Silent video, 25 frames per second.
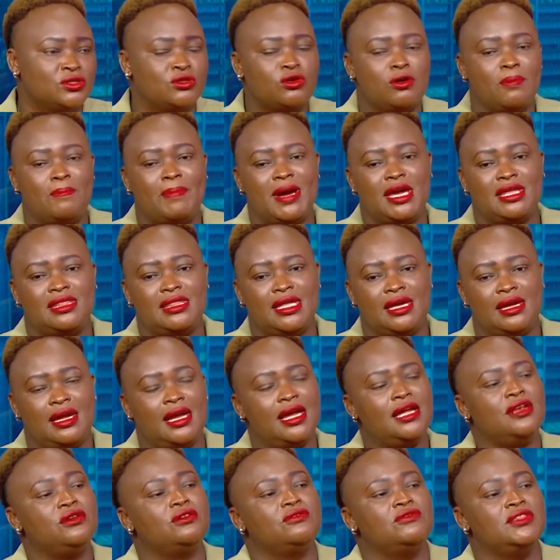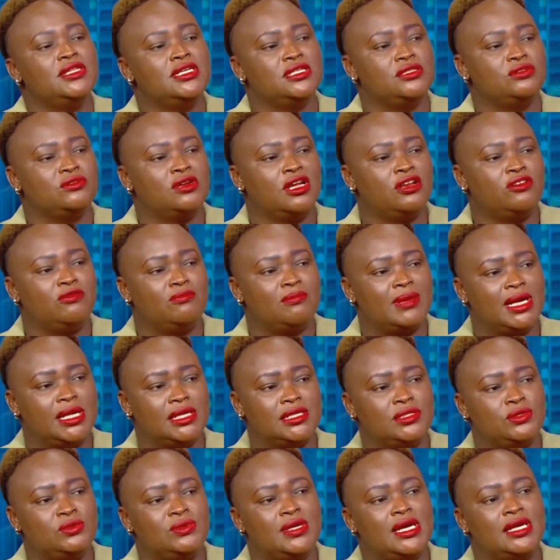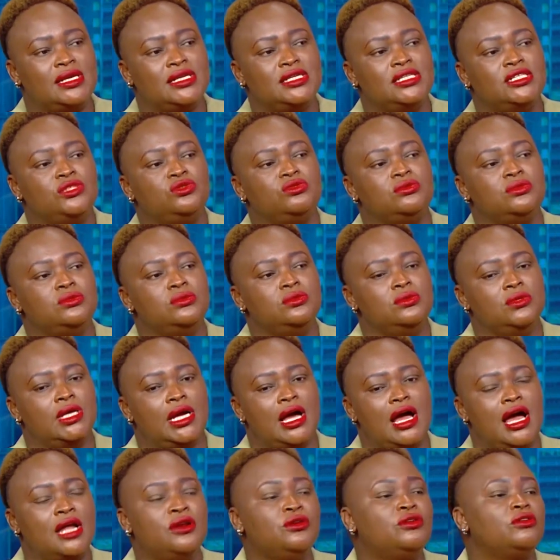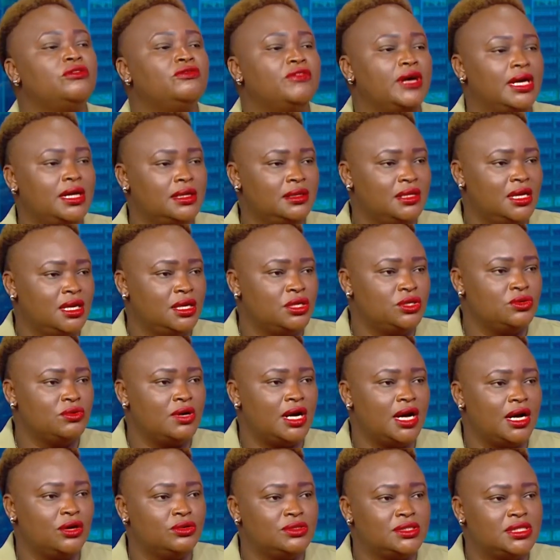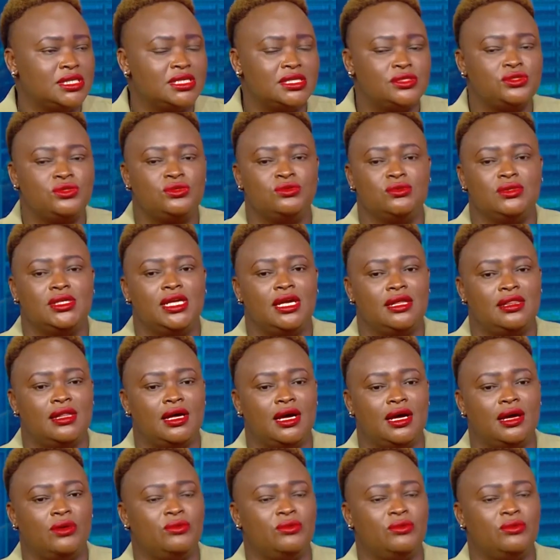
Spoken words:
So by the end of these 12 months, we are ready to hand over your houses together